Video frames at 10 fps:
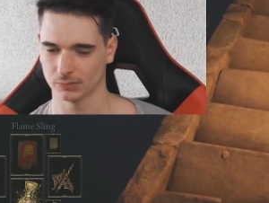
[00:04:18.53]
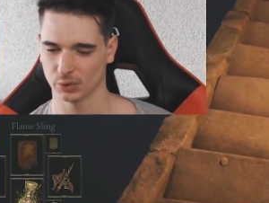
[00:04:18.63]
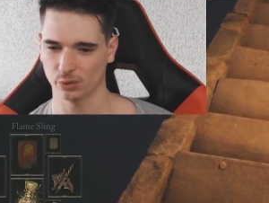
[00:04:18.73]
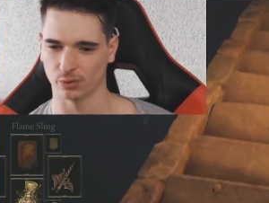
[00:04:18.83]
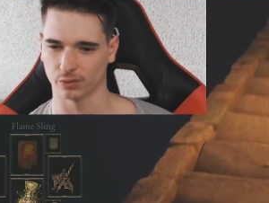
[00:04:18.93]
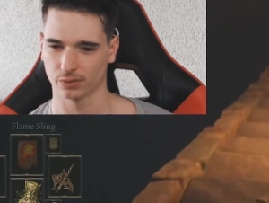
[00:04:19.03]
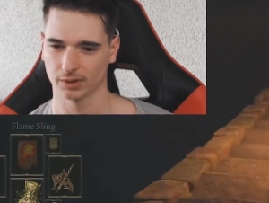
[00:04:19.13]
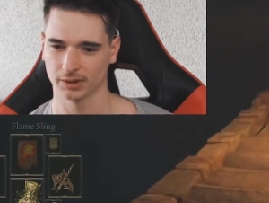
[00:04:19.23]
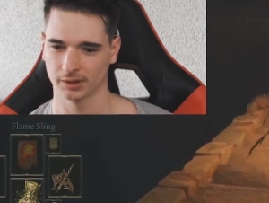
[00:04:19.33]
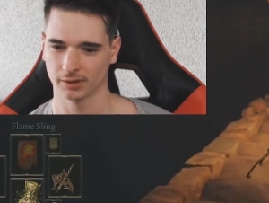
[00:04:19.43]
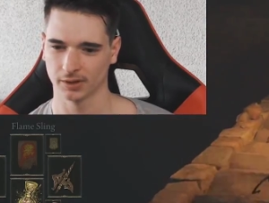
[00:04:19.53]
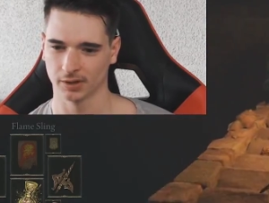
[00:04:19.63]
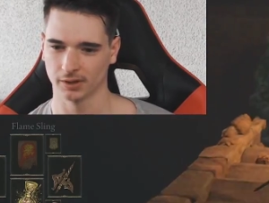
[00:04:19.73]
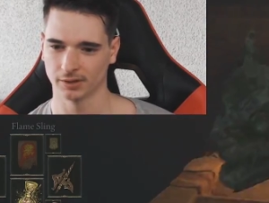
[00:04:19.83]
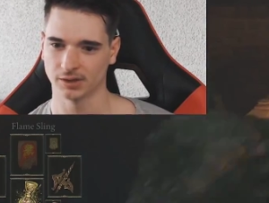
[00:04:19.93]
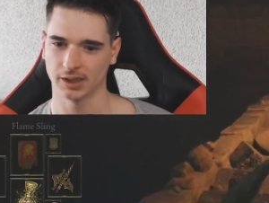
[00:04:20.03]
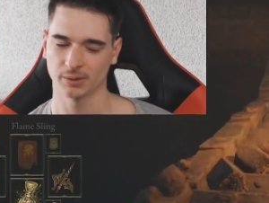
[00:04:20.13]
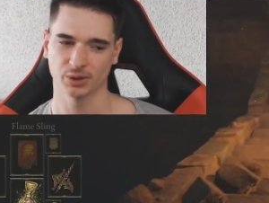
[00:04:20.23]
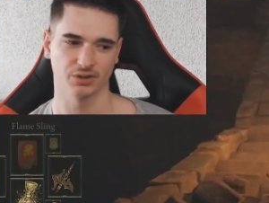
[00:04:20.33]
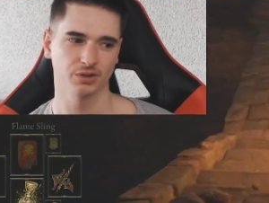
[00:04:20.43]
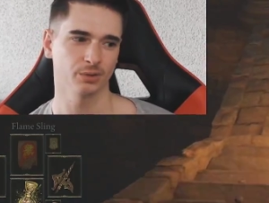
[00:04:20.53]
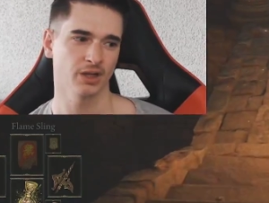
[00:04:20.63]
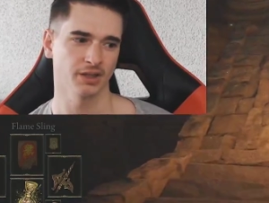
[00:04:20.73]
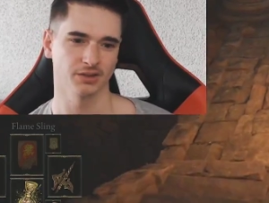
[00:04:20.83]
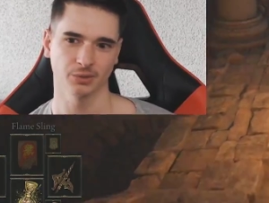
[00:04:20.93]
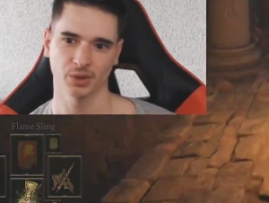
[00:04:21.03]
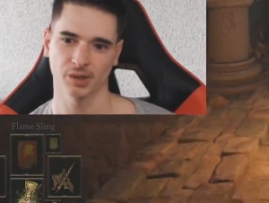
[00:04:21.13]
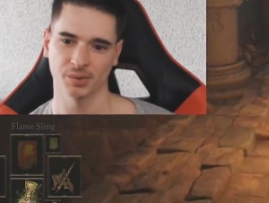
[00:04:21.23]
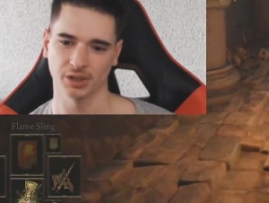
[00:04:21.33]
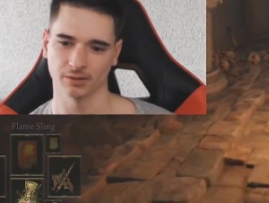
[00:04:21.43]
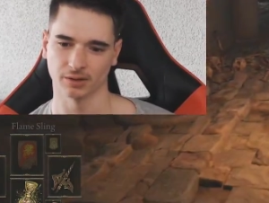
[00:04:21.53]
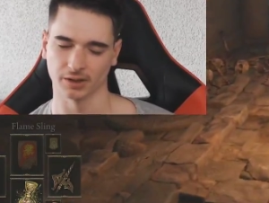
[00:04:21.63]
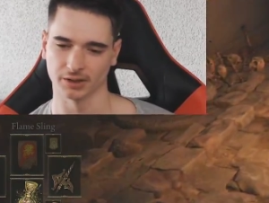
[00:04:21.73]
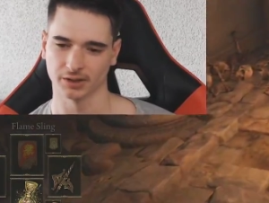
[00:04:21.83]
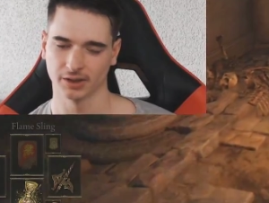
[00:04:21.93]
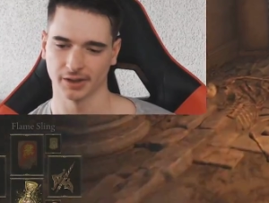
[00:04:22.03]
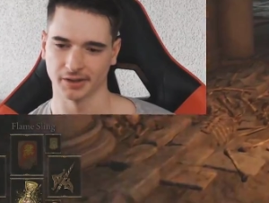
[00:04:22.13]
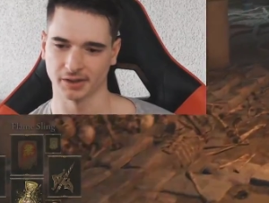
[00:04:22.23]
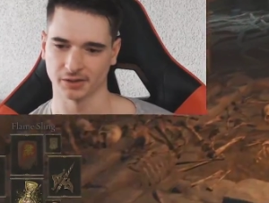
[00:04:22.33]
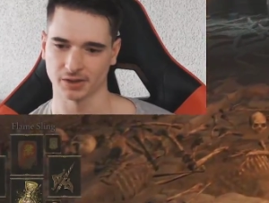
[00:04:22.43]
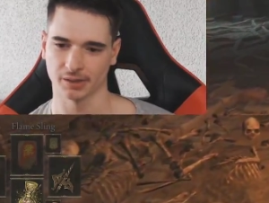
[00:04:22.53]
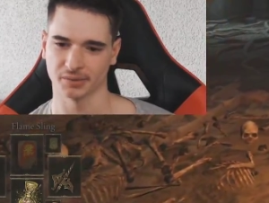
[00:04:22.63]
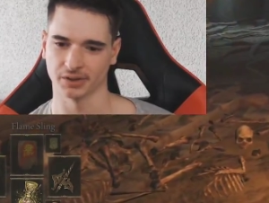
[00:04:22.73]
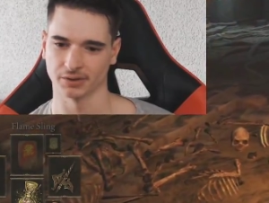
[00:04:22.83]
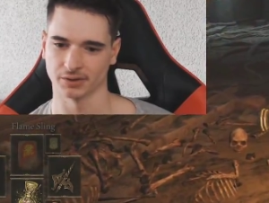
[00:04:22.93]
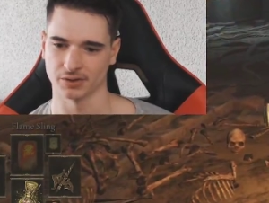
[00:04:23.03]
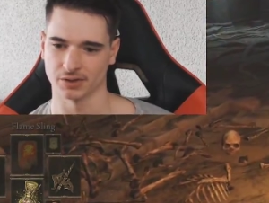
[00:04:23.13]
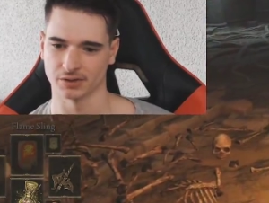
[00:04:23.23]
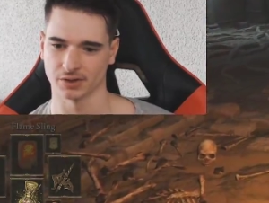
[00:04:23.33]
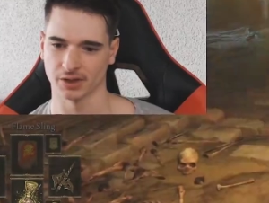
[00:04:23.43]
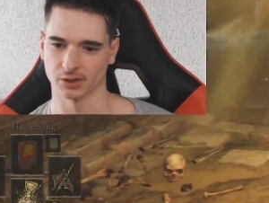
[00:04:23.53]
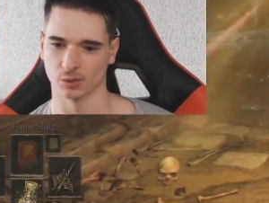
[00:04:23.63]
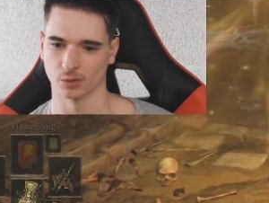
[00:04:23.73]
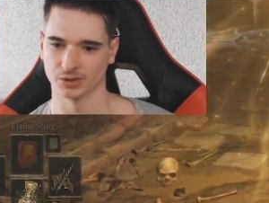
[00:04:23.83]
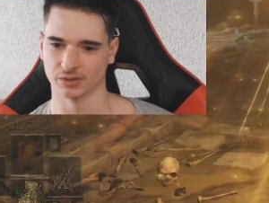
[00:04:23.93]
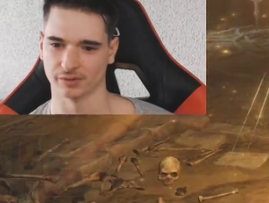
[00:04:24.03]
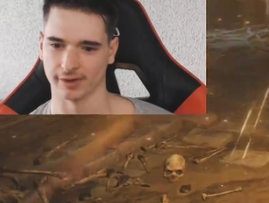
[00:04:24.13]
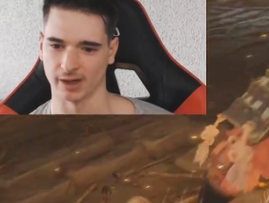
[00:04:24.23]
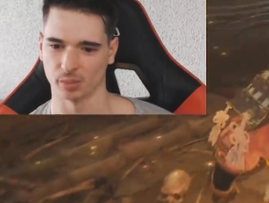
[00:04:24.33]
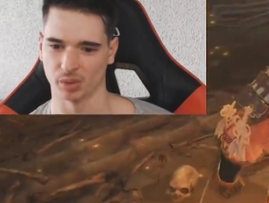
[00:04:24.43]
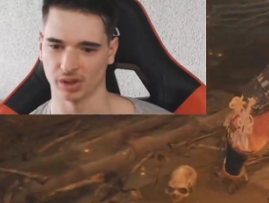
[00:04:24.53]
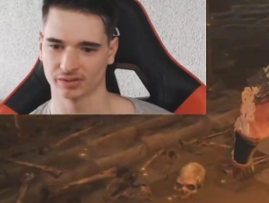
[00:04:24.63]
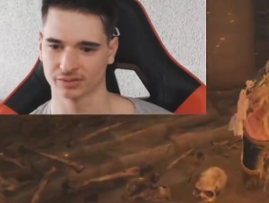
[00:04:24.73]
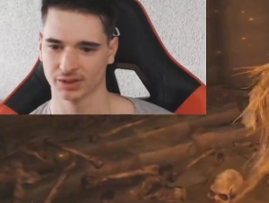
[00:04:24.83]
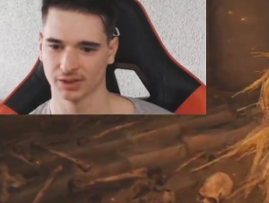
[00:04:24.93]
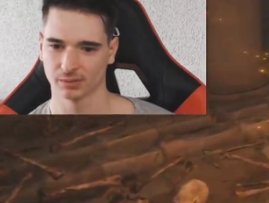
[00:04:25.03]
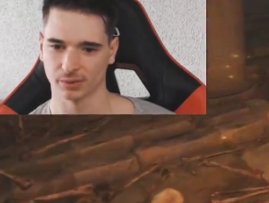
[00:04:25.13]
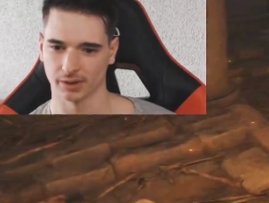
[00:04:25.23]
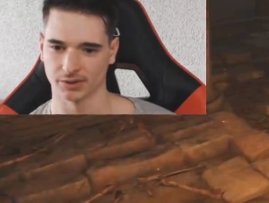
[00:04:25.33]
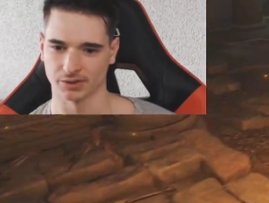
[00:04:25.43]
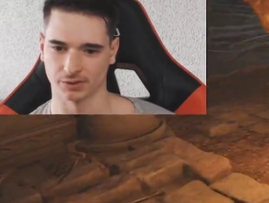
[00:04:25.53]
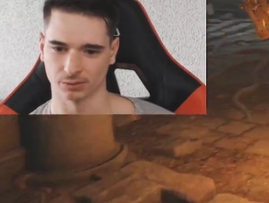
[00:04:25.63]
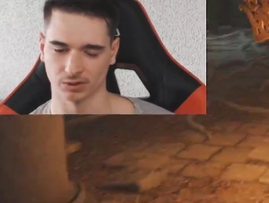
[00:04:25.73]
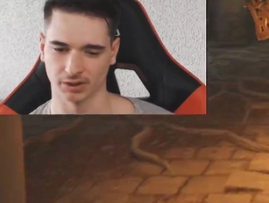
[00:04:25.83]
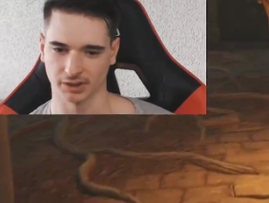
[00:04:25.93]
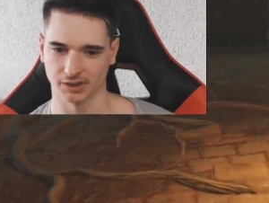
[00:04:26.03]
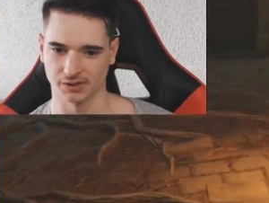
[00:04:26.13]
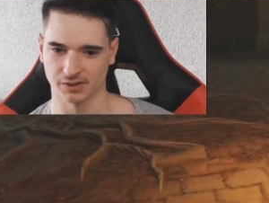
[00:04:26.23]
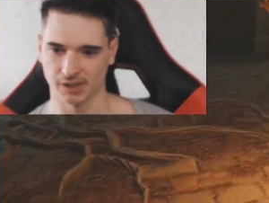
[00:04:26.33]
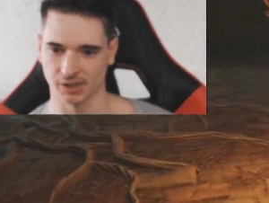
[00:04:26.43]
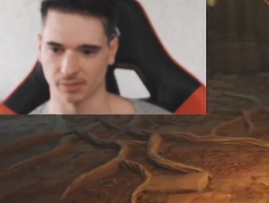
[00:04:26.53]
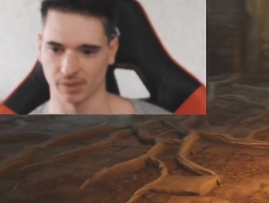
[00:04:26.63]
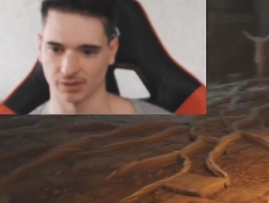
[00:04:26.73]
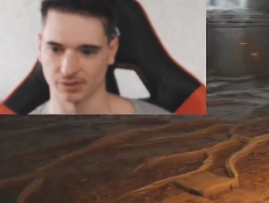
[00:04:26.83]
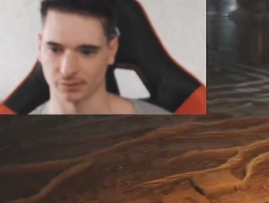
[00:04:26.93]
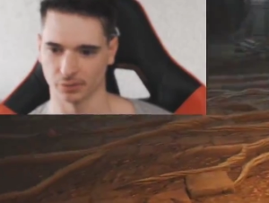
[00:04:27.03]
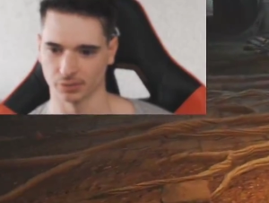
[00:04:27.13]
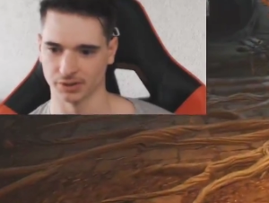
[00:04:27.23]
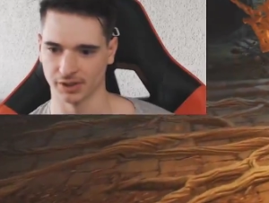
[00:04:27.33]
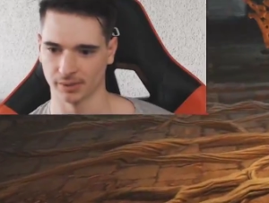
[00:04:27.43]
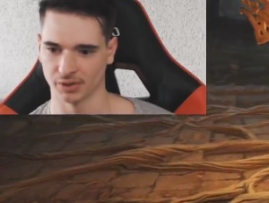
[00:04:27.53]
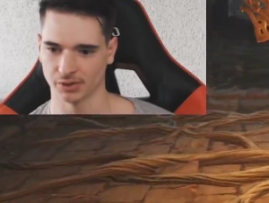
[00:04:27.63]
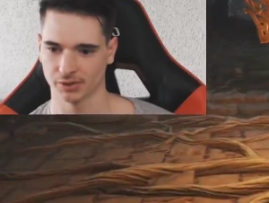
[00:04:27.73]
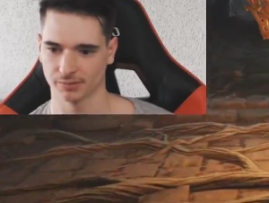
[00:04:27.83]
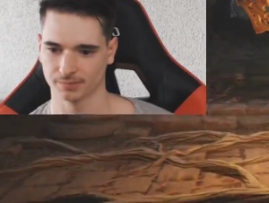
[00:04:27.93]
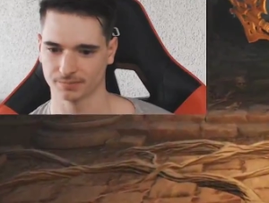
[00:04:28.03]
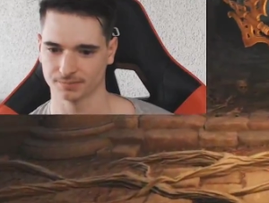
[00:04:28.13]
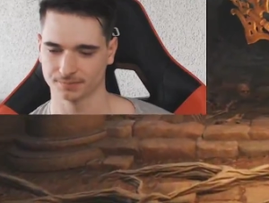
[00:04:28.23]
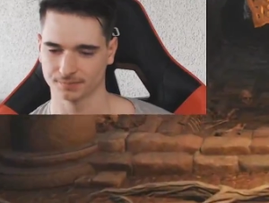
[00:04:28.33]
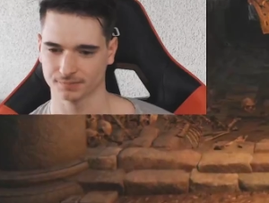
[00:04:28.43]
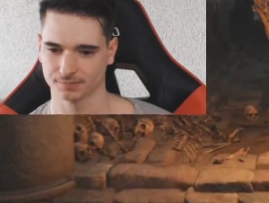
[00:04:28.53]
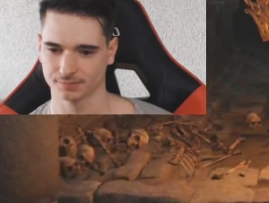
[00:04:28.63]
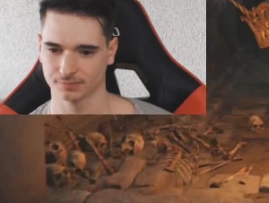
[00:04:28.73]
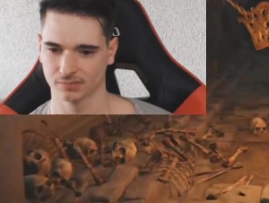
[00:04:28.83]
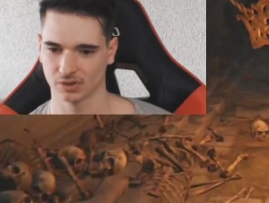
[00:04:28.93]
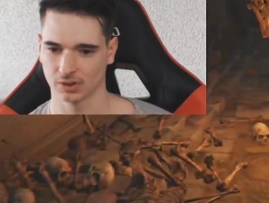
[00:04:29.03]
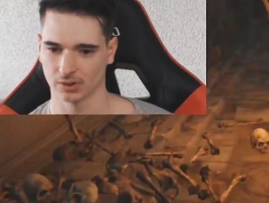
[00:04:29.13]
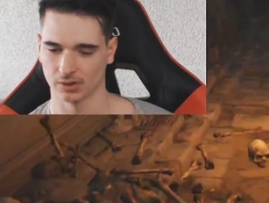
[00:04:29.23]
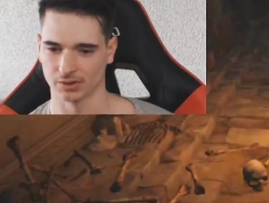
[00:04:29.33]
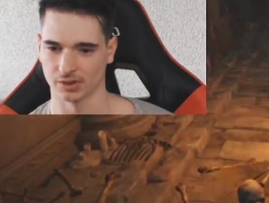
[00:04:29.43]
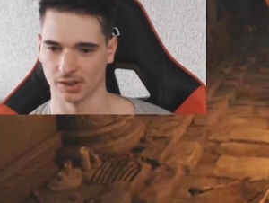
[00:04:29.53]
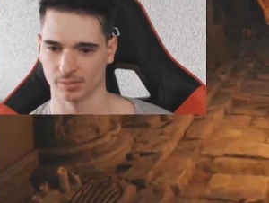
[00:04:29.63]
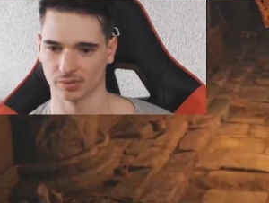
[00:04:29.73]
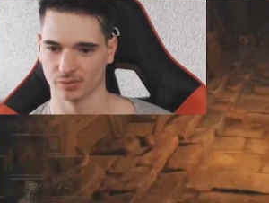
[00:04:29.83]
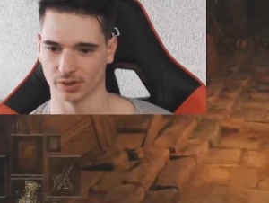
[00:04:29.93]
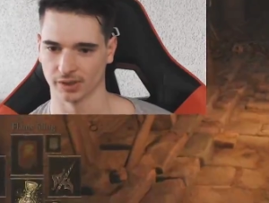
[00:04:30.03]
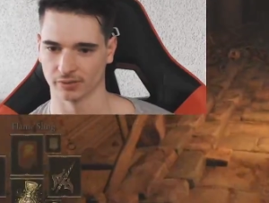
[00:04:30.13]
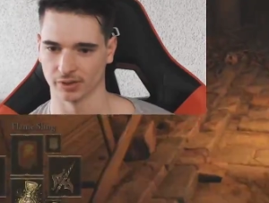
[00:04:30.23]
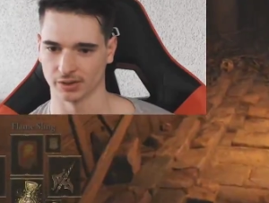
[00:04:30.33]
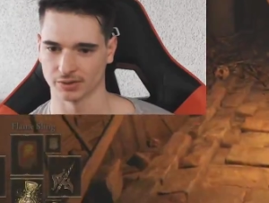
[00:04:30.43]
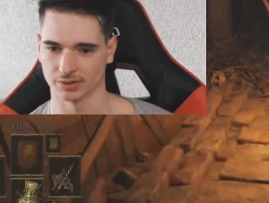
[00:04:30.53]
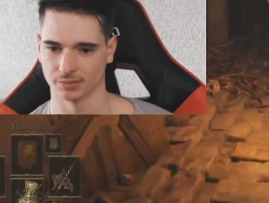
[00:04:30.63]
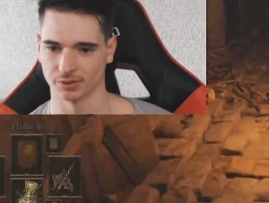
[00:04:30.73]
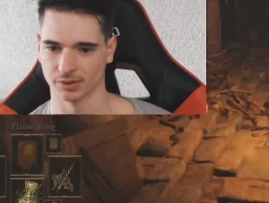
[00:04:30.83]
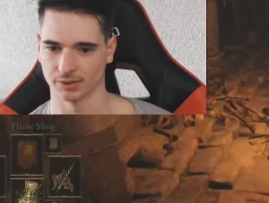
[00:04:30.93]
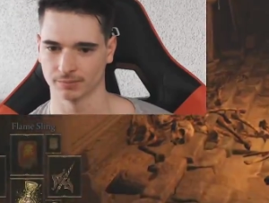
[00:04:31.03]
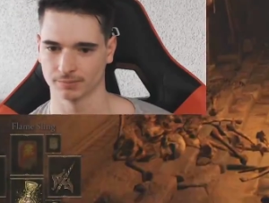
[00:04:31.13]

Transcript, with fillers: Oof! The damage is too high. See what I mean? Like, And then on top of that, there's this like golden vow buff, where I just do like insane amounts of holy damage on top of whatever else I'm doing.